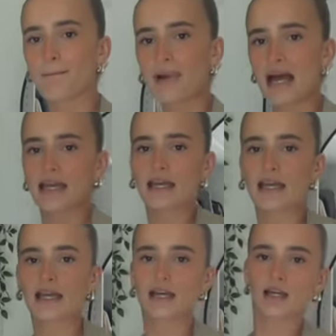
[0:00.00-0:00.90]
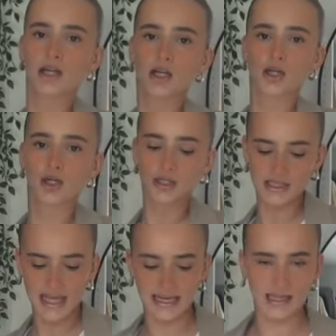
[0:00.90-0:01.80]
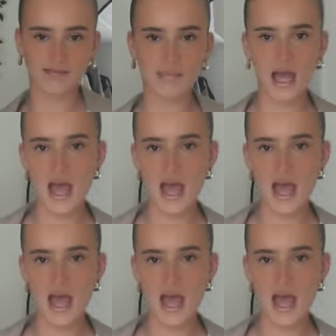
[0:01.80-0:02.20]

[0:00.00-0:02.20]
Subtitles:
baggy cut denim.